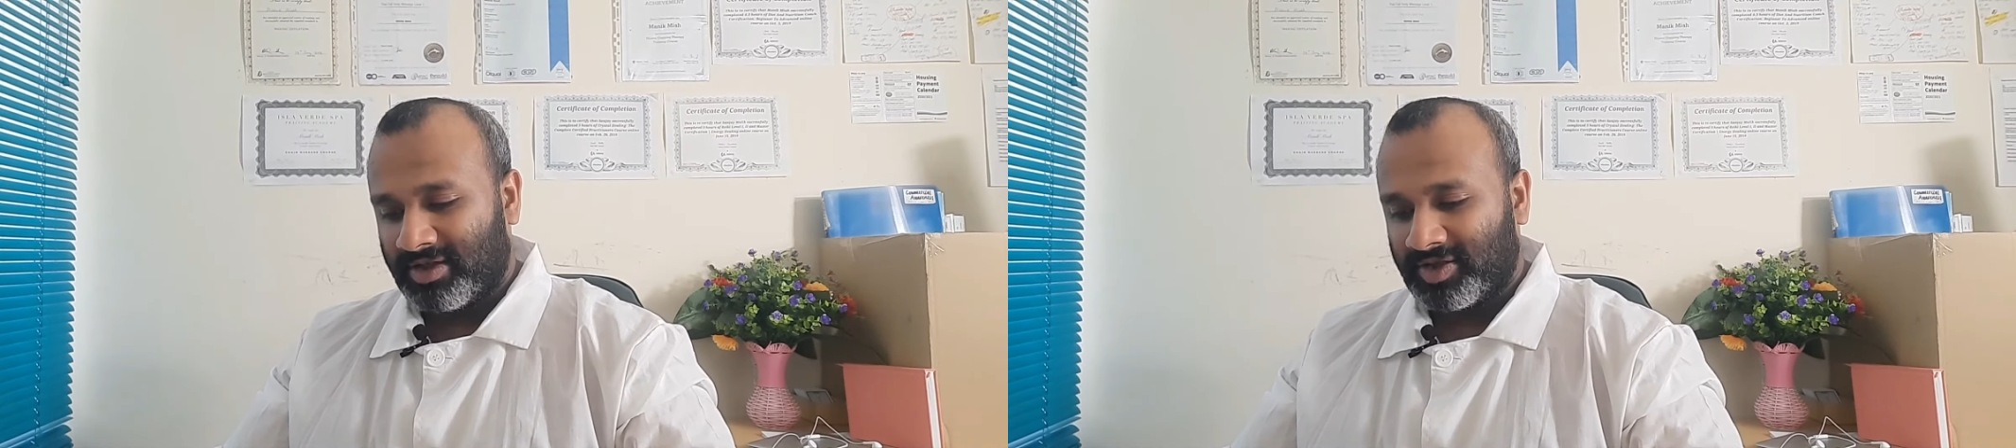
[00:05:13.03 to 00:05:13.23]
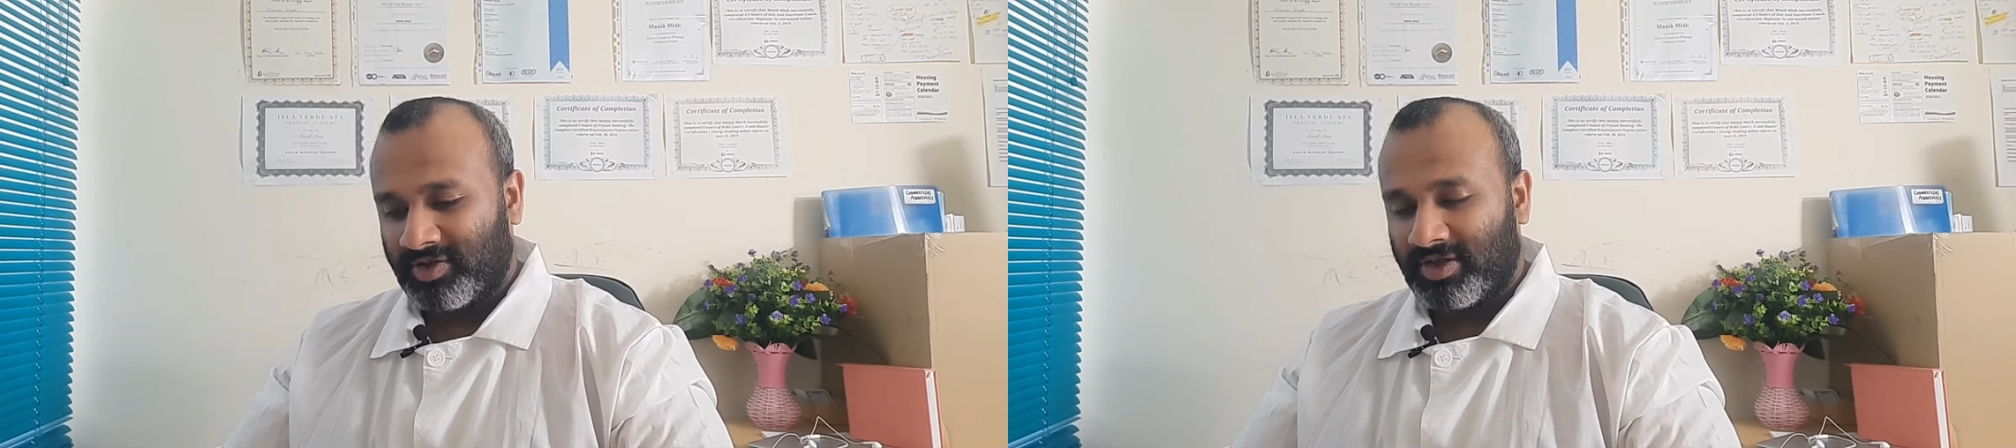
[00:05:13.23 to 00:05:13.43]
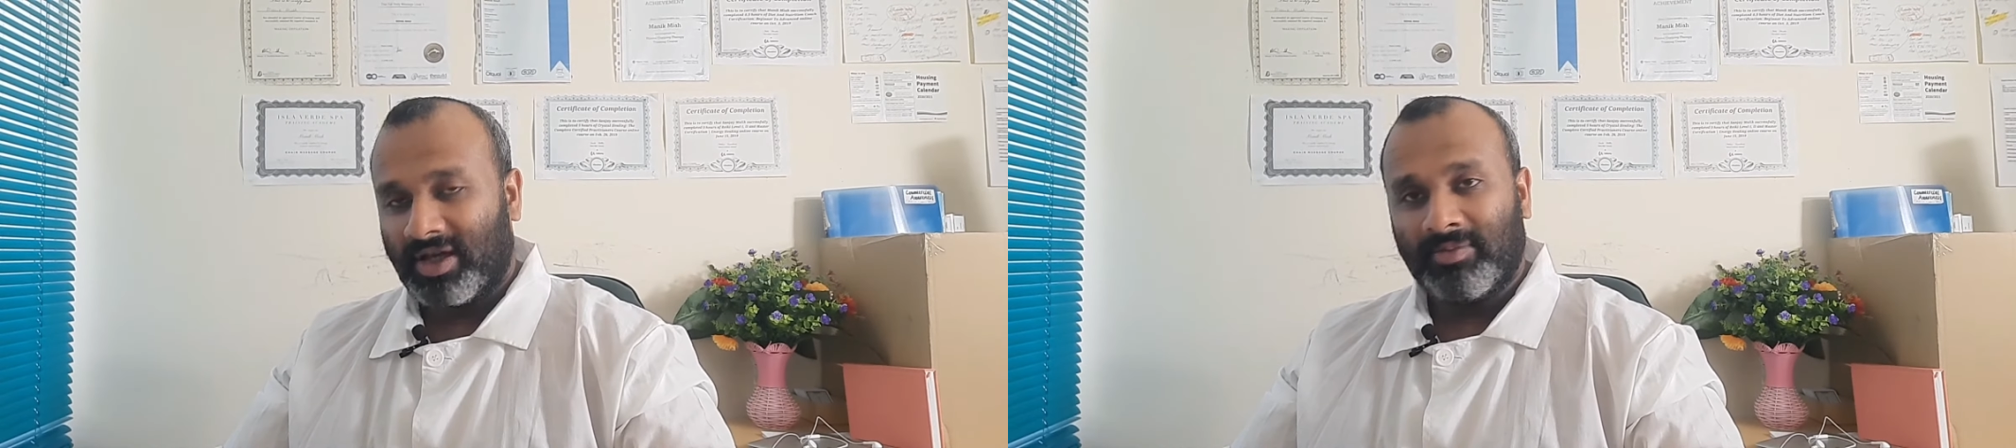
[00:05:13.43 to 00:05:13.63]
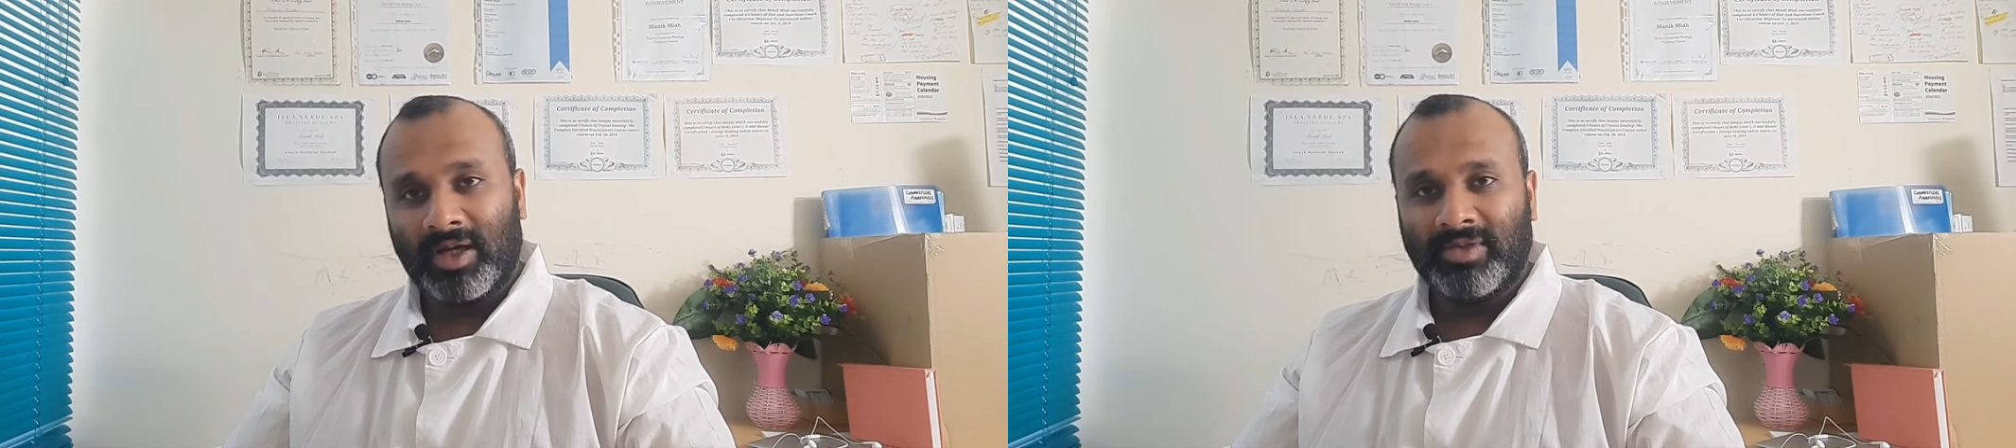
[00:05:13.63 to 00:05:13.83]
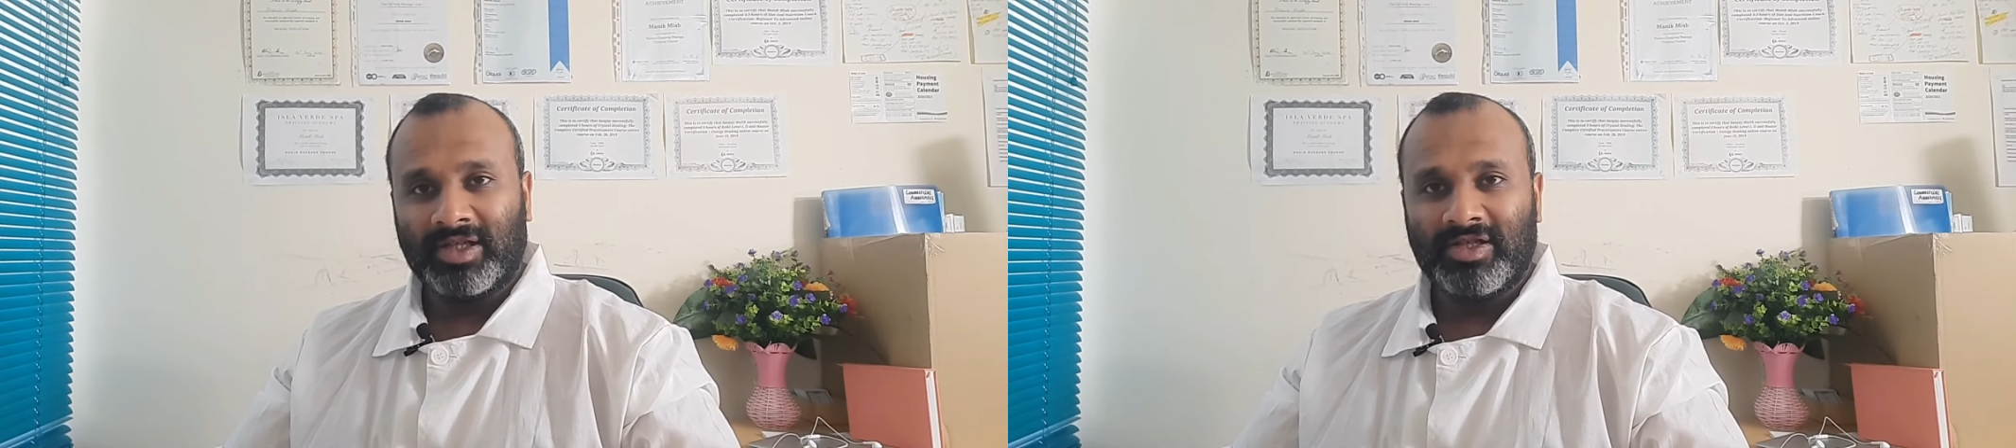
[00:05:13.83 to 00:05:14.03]
Sorry,
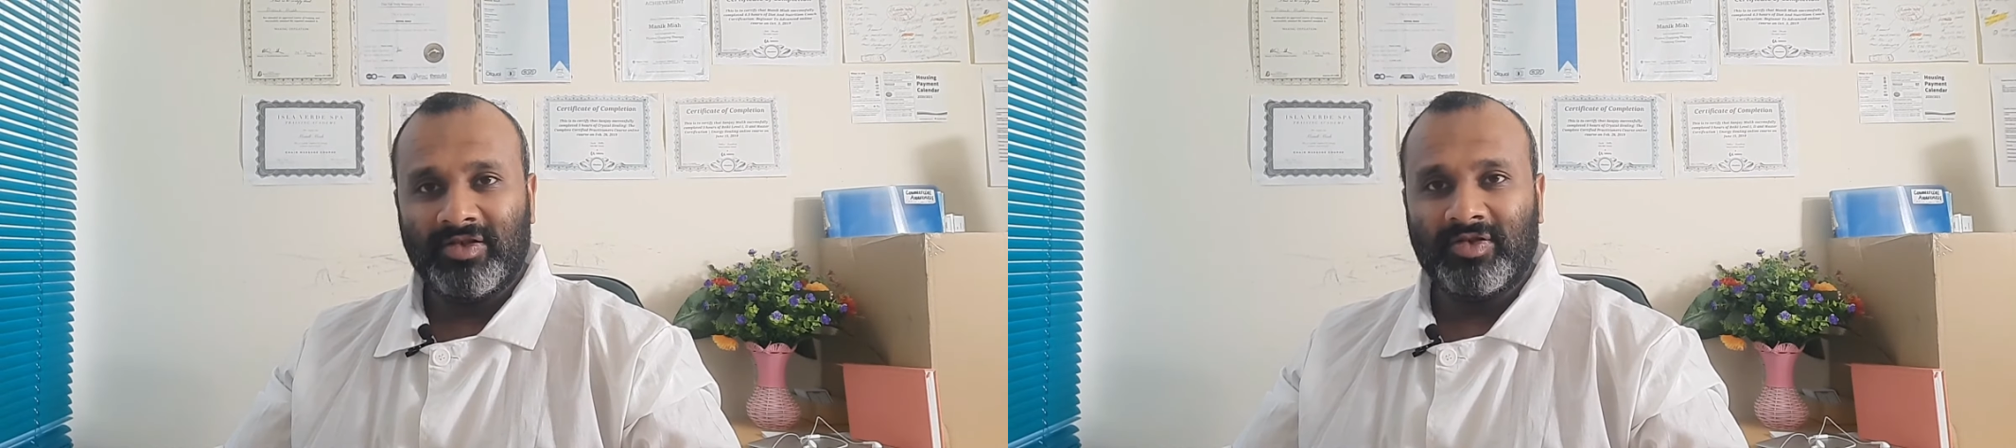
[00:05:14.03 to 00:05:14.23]
I'm actually